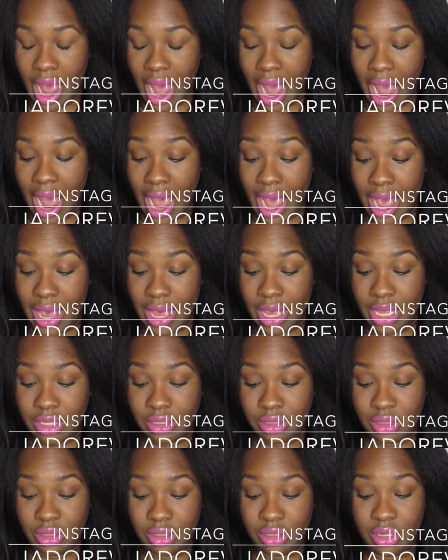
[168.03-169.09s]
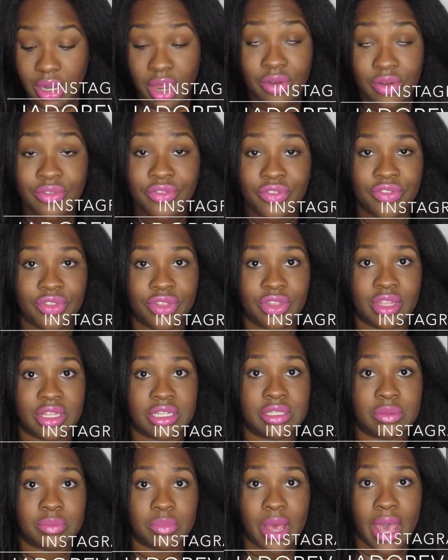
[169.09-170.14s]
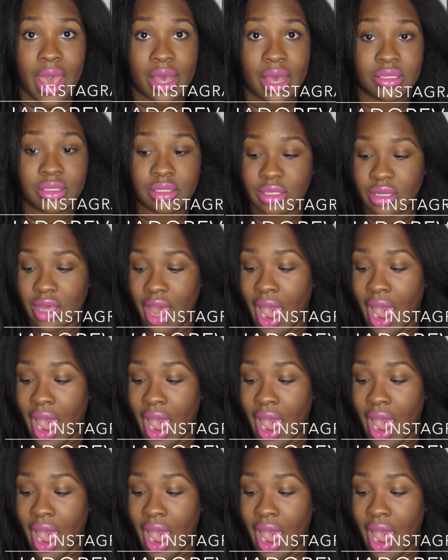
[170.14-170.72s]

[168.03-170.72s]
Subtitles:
I love this mask.